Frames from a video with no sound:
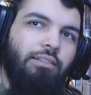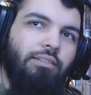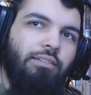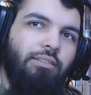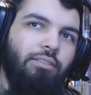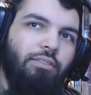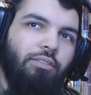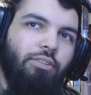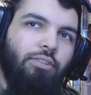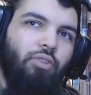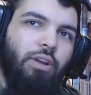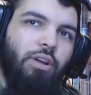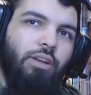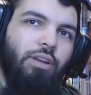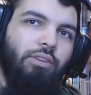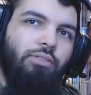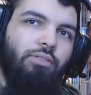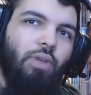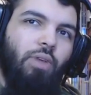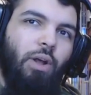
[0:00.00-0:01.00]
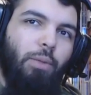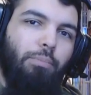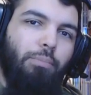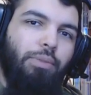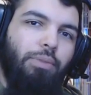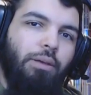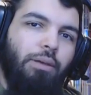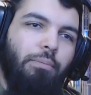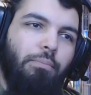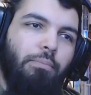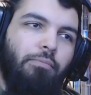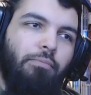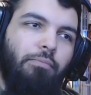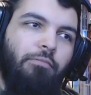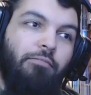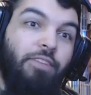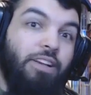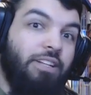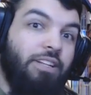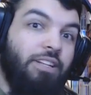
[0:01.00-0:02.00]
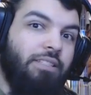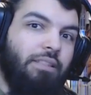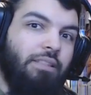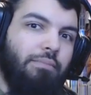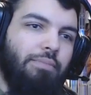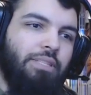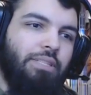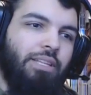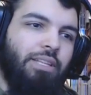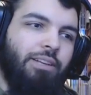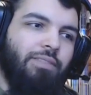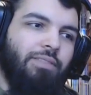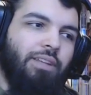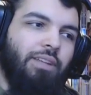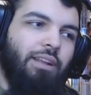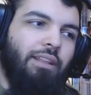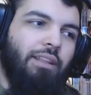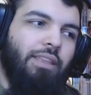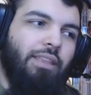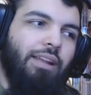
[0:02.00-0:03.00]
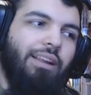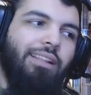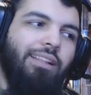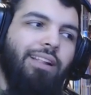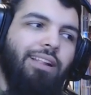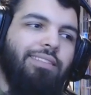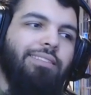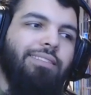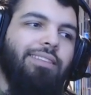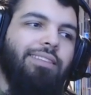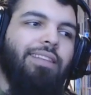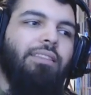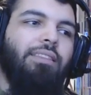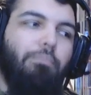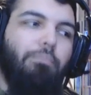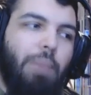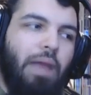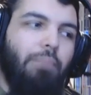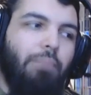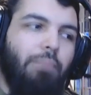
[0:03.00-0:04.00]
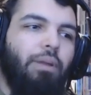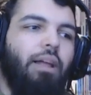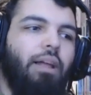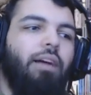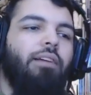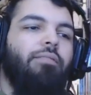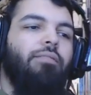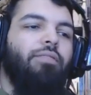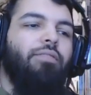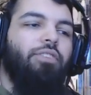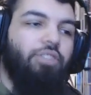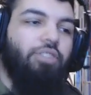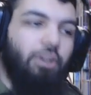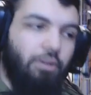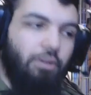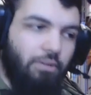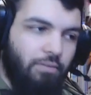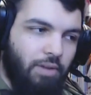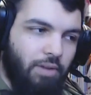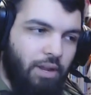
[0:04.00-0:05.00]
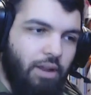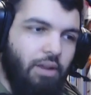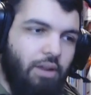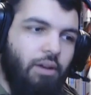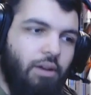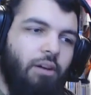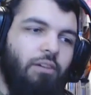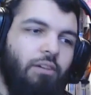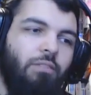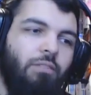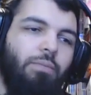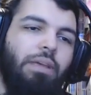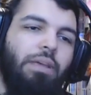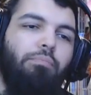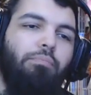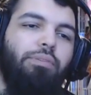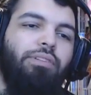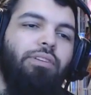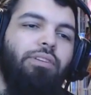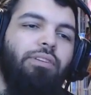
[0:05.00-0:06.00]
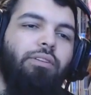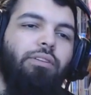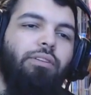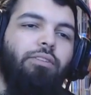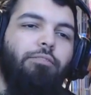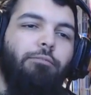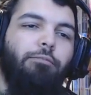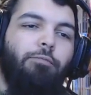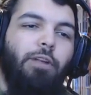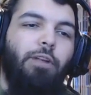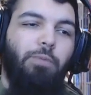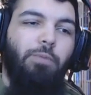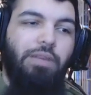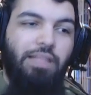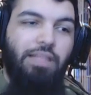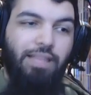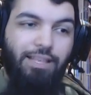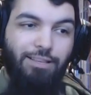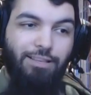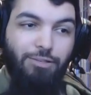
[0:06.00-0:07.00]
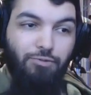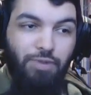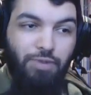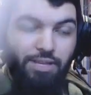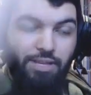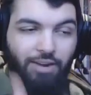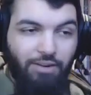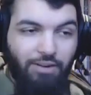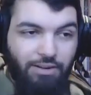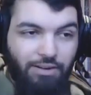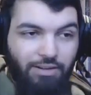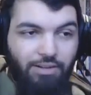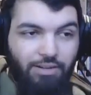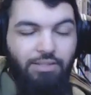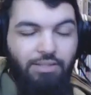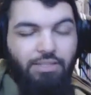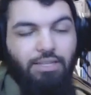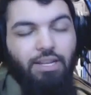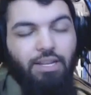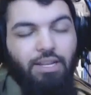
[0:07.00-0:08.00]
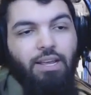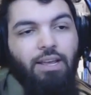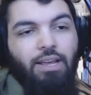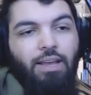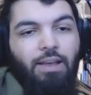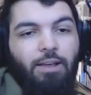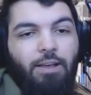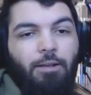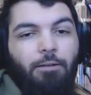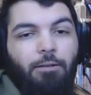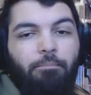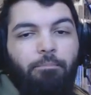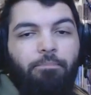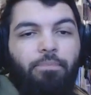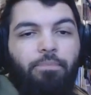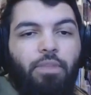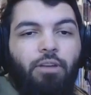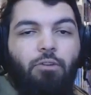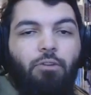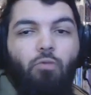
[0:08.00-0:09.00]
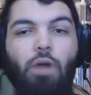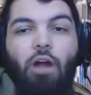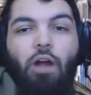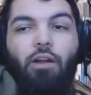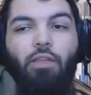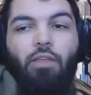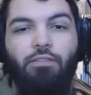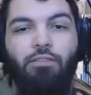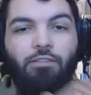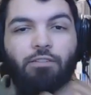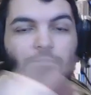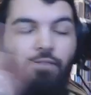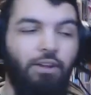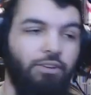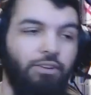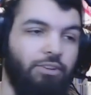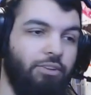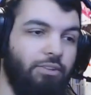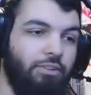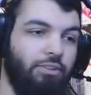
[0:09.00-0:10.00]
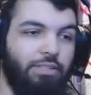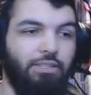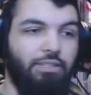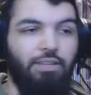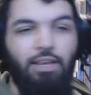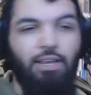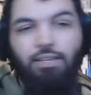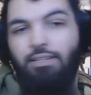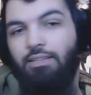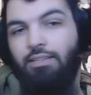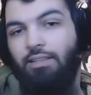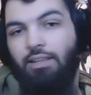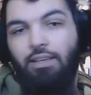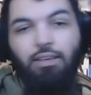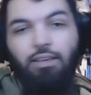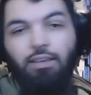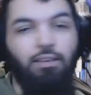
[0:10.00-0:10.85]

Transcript: are trying to help them fix themselves, kind of thing? Like that is that the main plot of the show? Are we in particular following these three characters around in their adventures as they